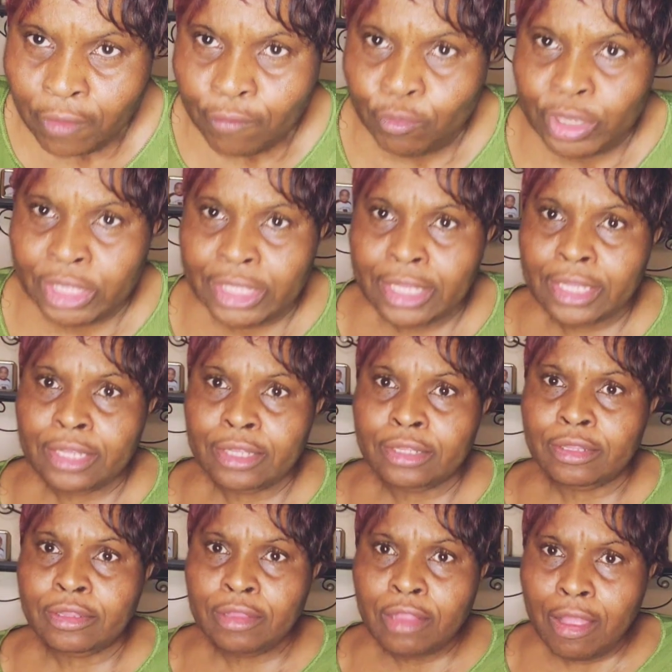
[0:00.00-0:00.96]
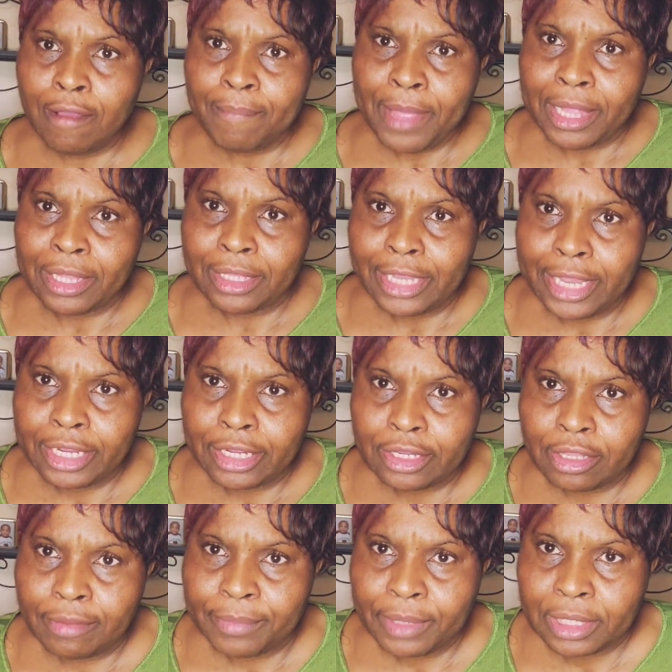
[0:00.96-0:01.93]
with the global
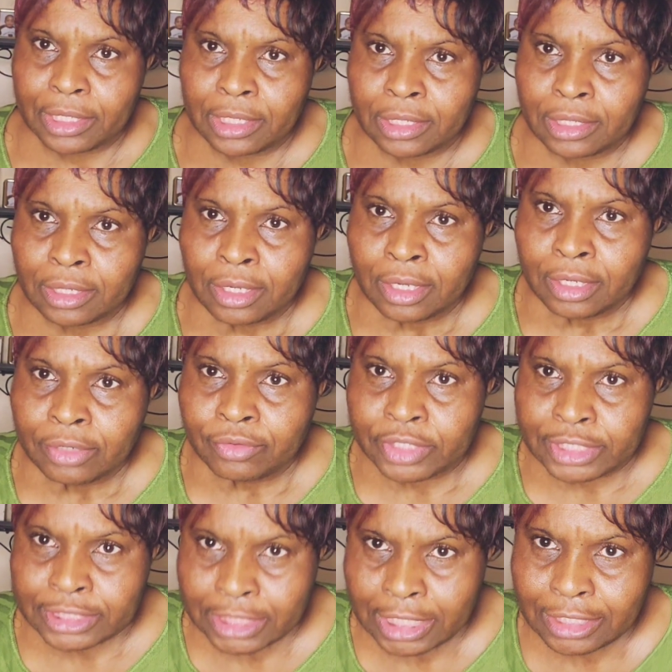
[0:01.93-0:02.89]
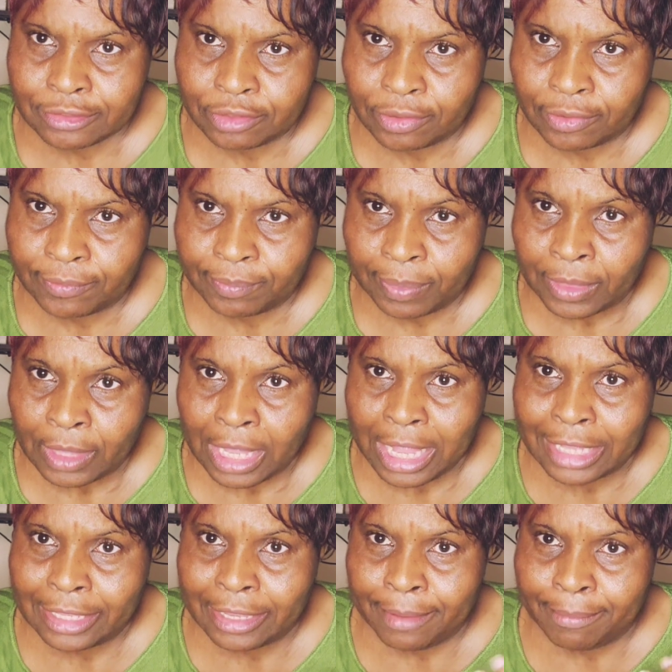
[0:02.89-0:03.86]
economic recession,
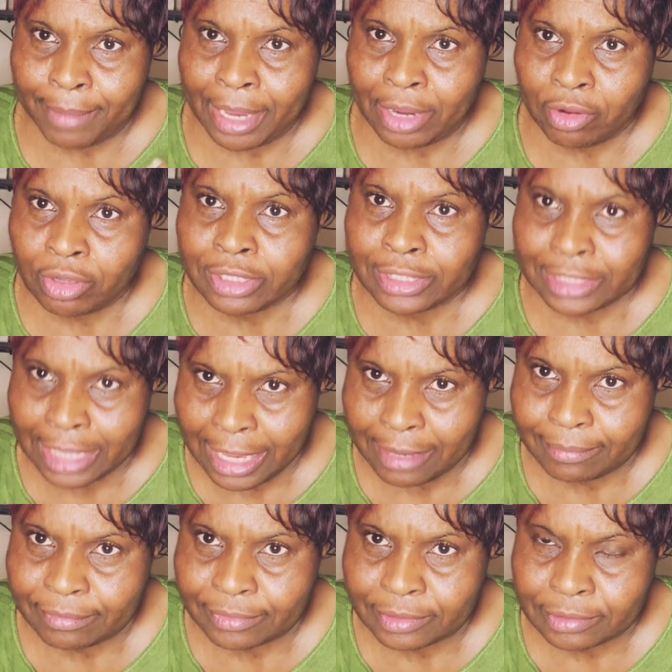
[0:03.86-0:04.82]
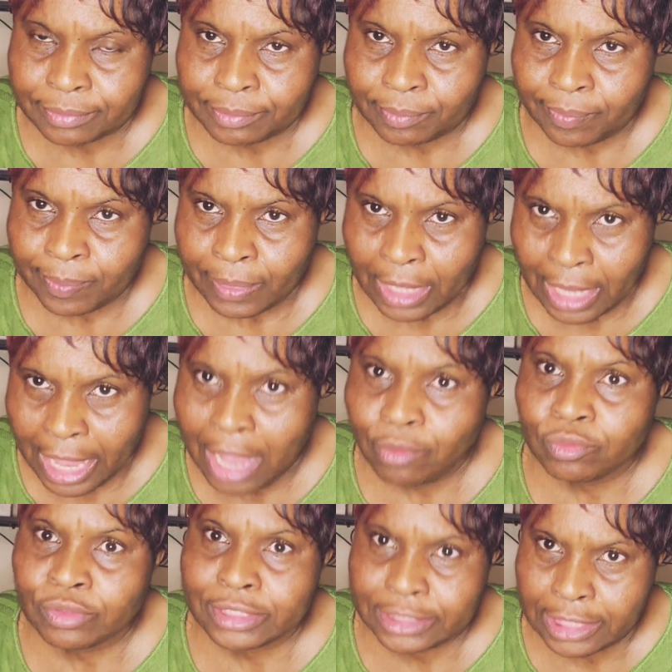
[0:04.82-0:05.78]
and in my own terms, I
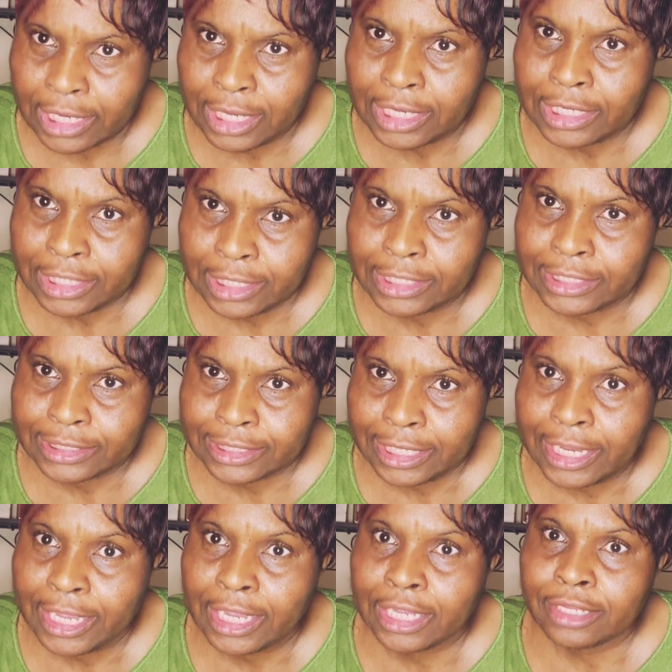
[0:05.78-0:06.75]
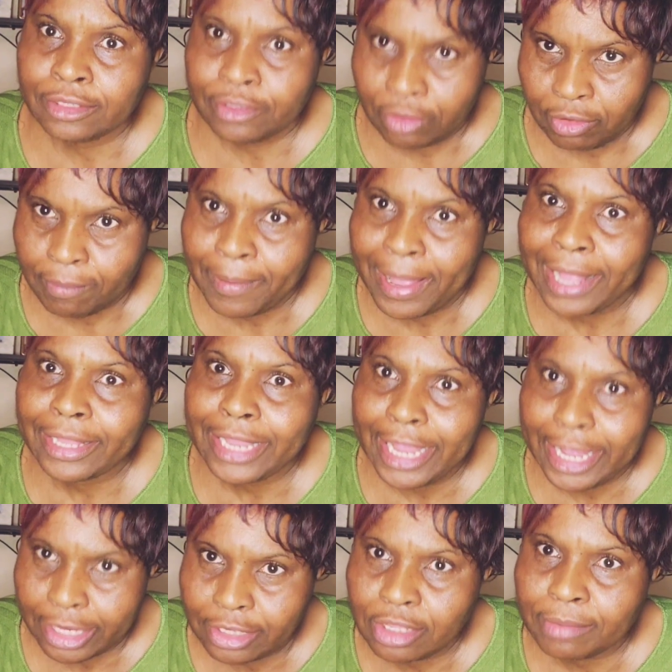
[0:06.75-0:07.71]
would say it's a global
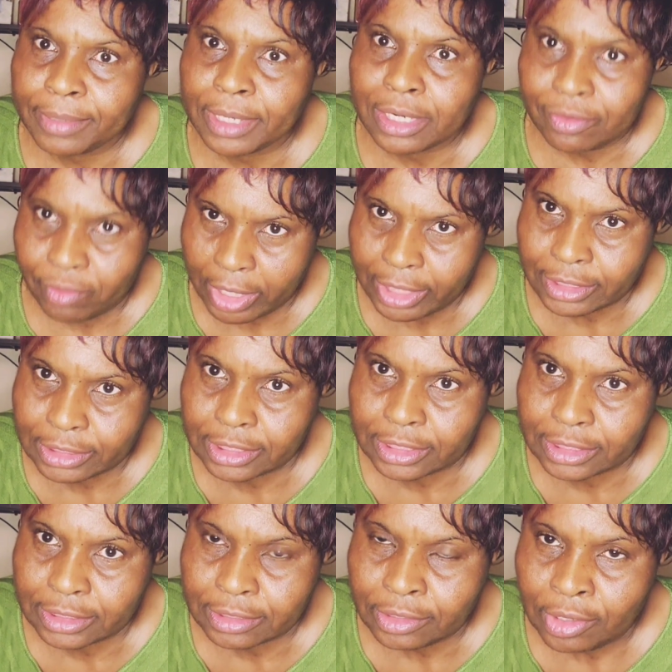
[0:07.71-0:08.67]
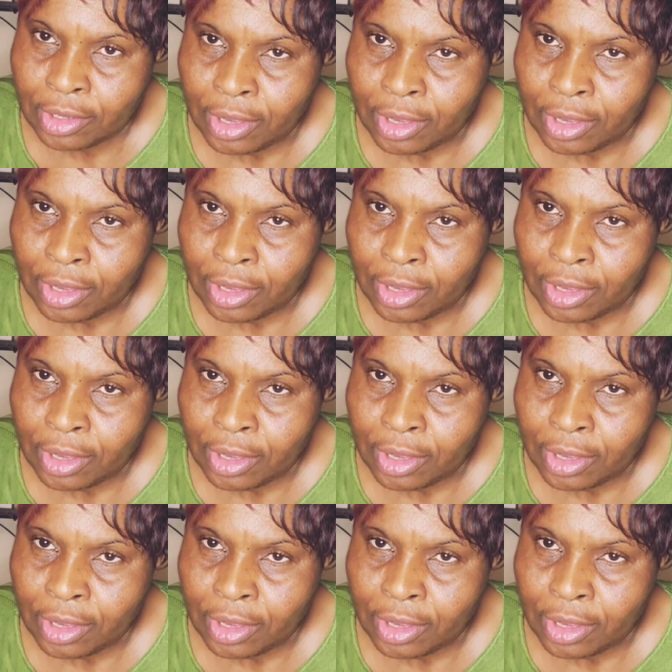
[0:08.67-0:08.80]
economic crisis.